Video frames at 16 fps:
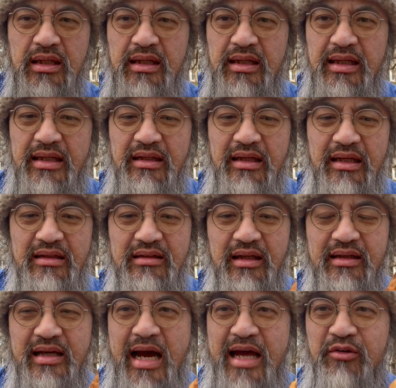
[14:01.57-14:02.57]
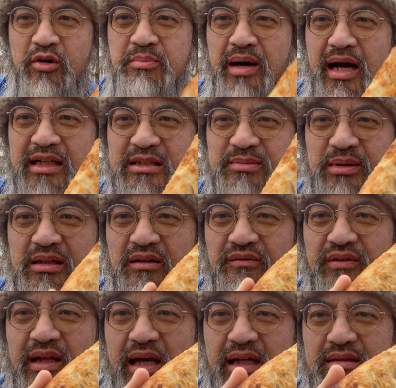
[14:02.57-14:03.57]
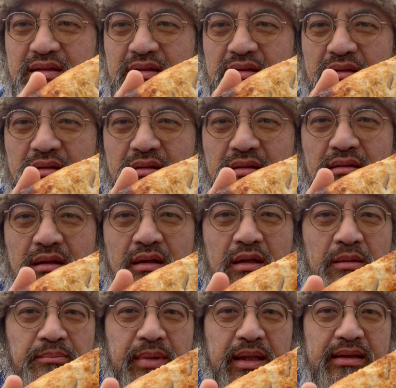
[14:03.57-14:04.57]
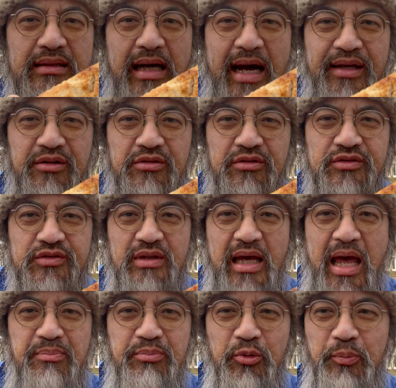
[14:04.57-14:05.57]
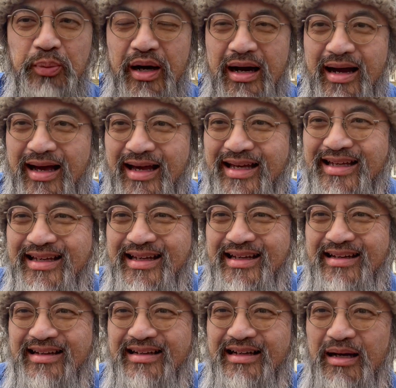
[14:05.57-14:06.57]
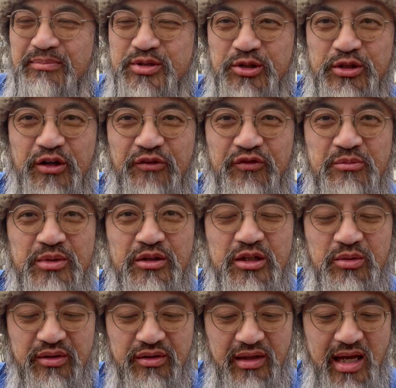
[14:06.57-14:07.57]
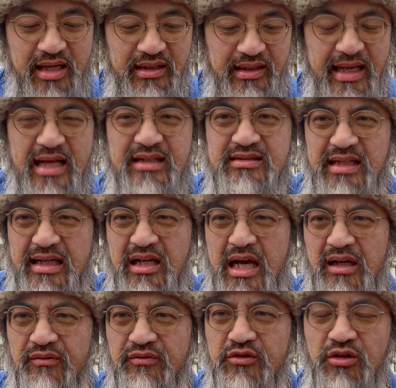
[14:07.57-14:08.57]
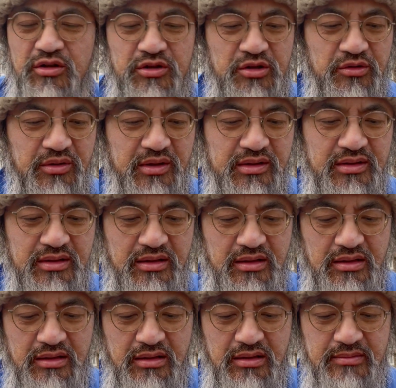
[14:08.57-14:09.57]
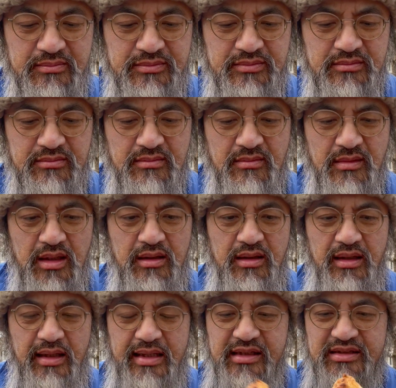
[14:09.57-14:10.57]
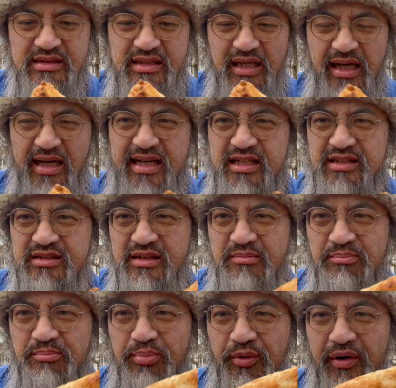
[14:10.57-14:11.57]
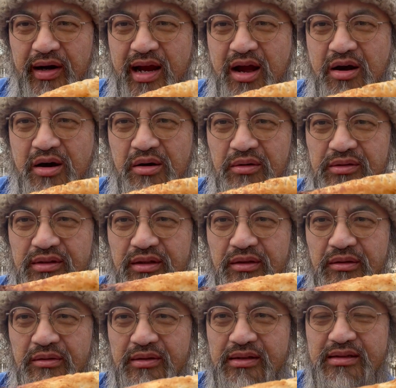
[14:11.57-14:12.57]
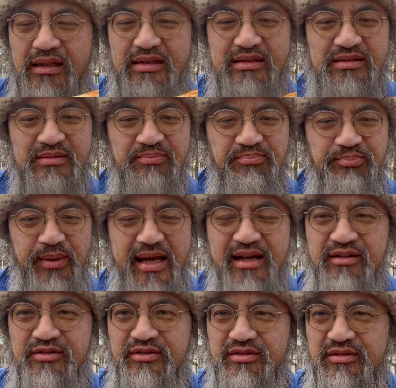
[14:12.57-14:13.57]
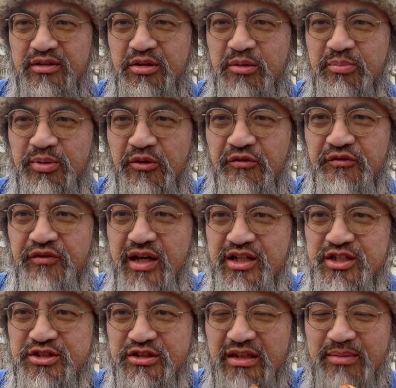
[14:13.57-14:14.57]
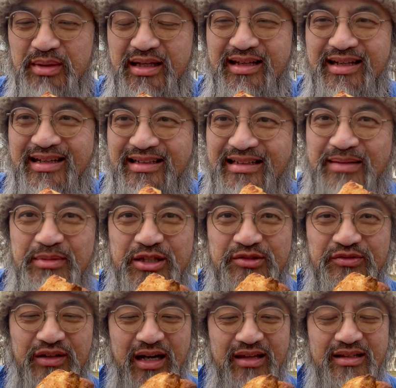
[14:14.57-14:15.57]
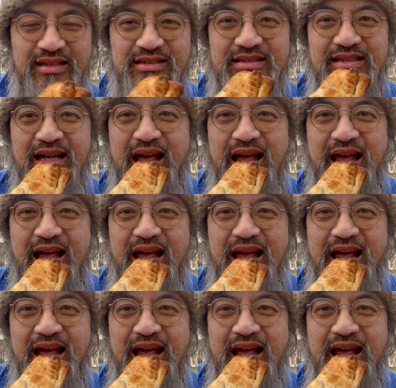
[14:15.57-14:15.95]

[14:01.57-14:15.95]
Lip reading: It kind of reminds me of that McDonald's apple pie. I'm sure you're familiar with that. It has that kind of look to it. It is nice and brown, though. It's baked to perfection. Let me try this.